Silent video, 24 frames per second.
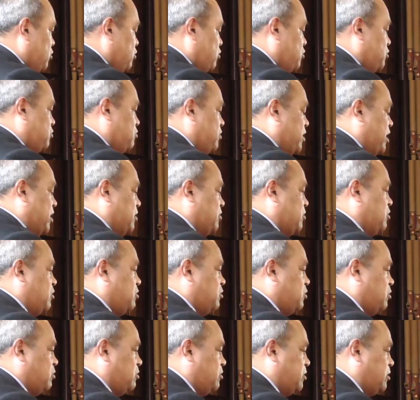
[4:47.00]
tertiary
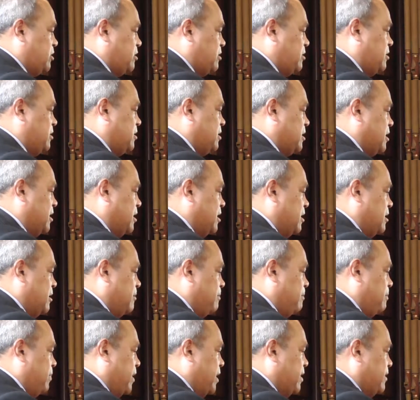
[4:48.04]
institutions,
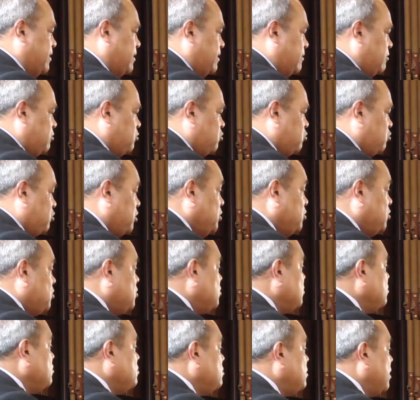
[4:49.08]
but treat
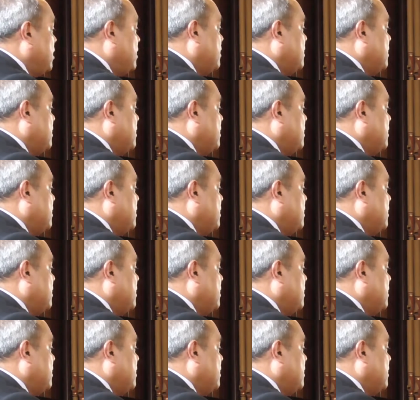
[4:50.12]
you